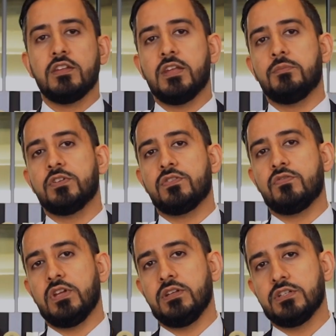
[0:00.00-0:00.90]
Number
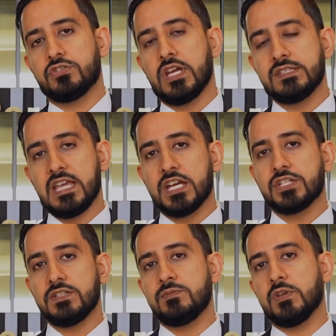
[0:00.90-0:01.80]
3,
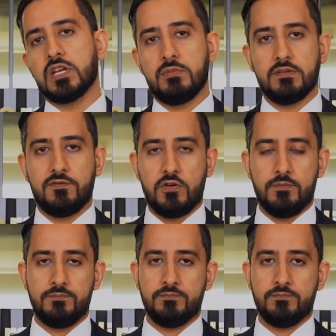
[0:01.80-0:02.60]
transactions becoming firm.